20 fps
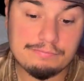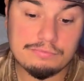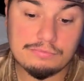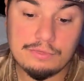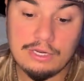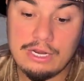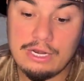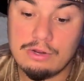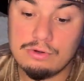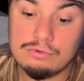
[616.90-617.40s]

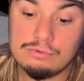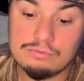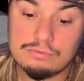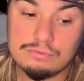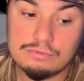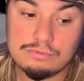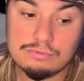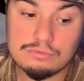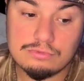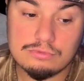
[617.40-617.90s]
You know,
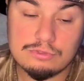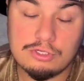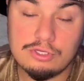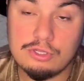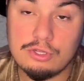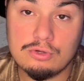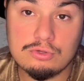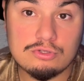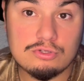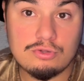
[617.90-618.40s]
to
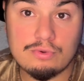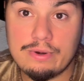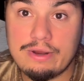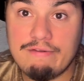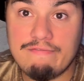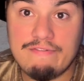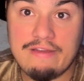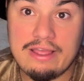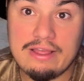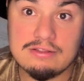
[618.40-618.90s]
those three
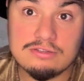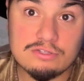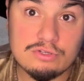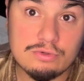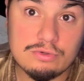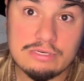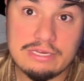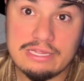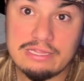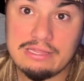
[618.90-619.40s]
fans who
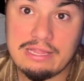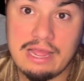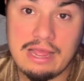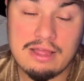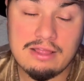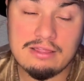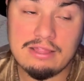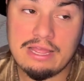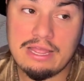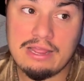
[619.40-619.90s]
did
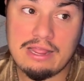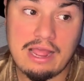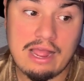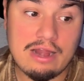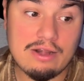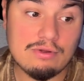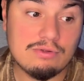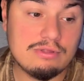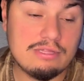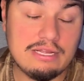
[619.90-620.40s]
that, like, I
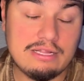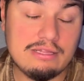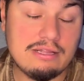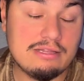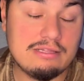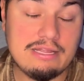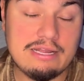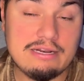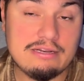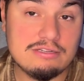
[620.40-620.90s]
don't think
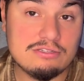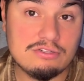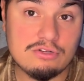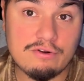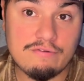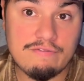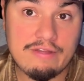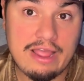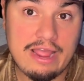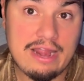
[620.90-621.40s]
that they
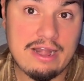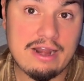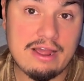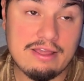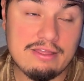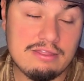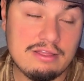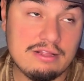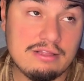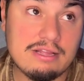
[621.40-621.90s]
deserve hate. I
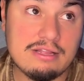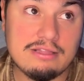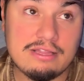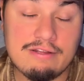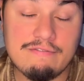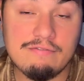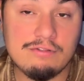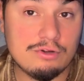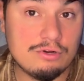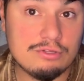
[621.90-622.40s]
think that
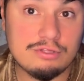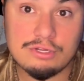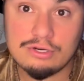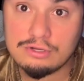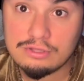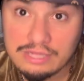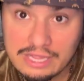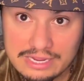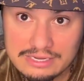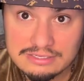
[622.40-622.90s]
they've learned their
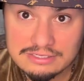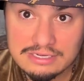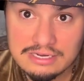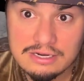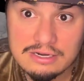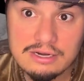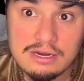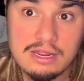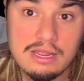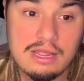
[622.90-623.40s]

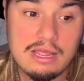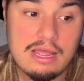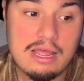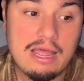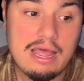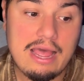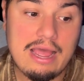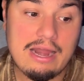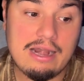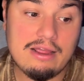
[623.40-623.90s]
lesson.
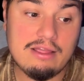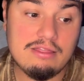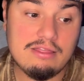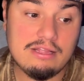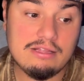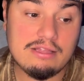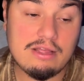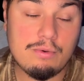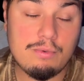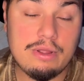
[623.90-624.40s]
And I
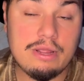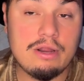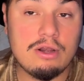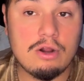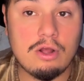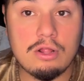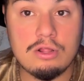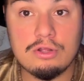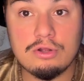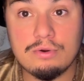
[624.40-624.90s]
think that we can
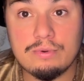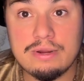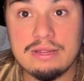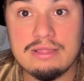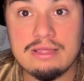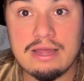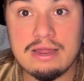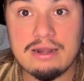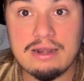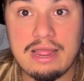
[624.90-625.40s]
all agree
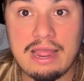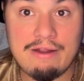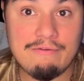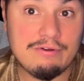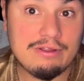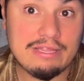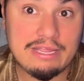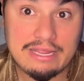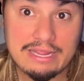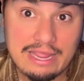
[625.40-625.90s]
that
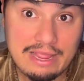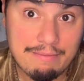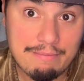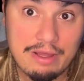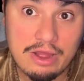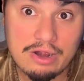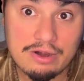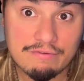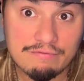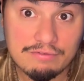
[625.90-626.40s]
everything came
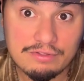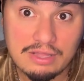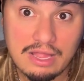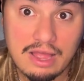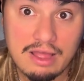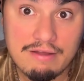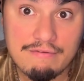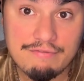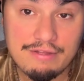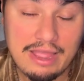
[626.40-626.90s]
out of
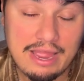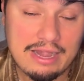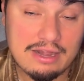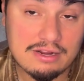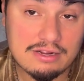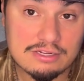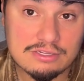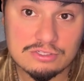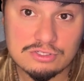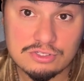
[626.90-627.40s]
love and
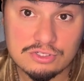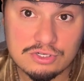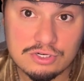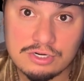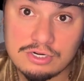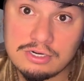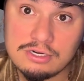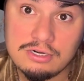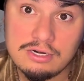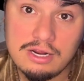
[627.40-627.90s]

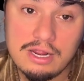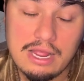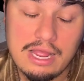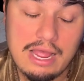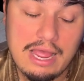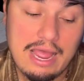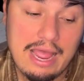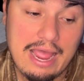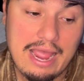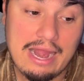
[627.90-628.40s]
concern.
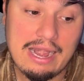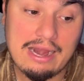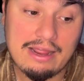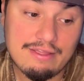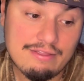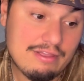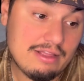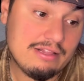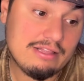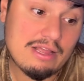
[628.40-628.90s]
And I
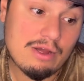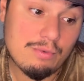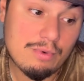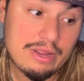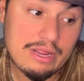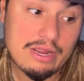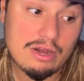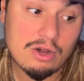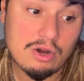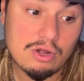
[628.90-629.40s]
think that we
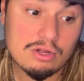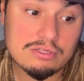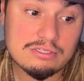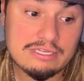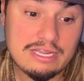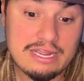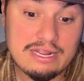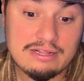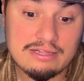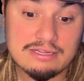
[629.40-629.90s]
can all
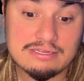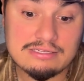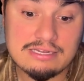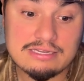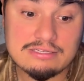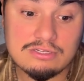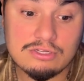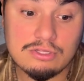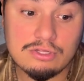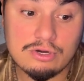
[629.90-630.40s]
take this
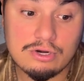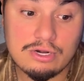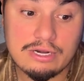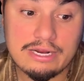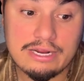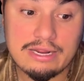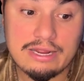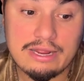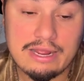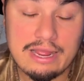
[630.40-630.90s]
as a
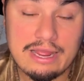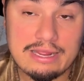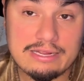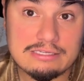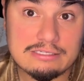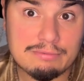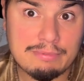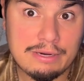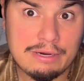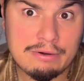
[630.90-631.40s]
learning
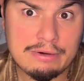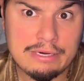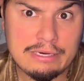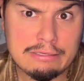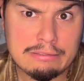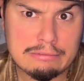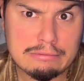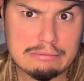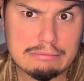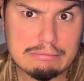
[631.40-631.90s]

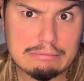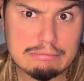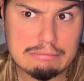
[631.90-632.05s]
experience.